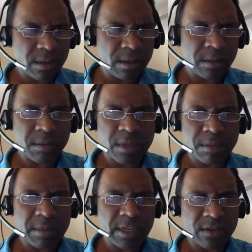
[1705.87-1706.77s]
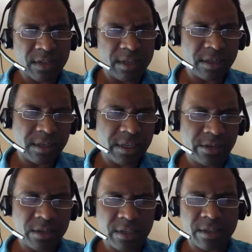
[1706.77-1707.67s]
that match the
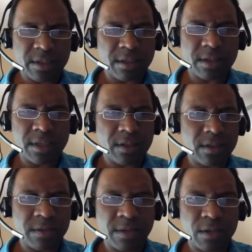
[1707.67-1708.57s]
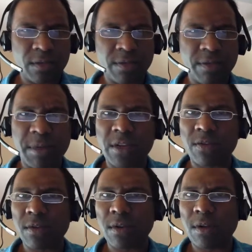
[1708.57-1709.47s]
indentation. Yes, indentation is very useful for
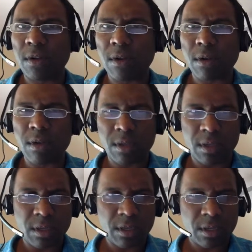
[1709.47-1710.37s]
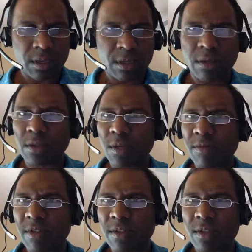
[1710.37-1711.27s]
making sure you're closing your
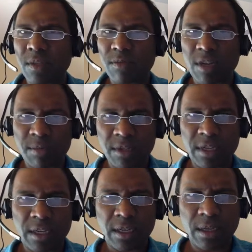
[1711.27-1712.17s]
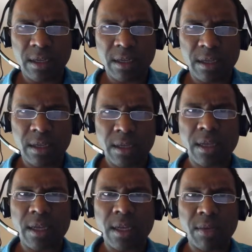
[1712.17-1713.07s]
parentheses properly.
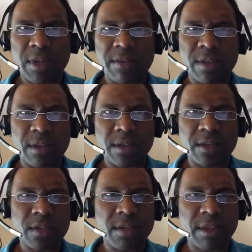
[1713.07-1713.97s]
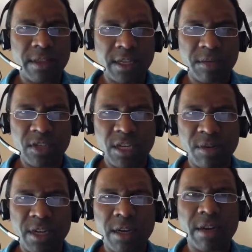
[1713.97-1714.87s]
And we have a little dictionary
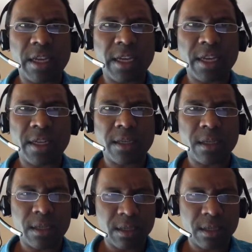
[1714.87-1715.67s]
thingamajabber here again.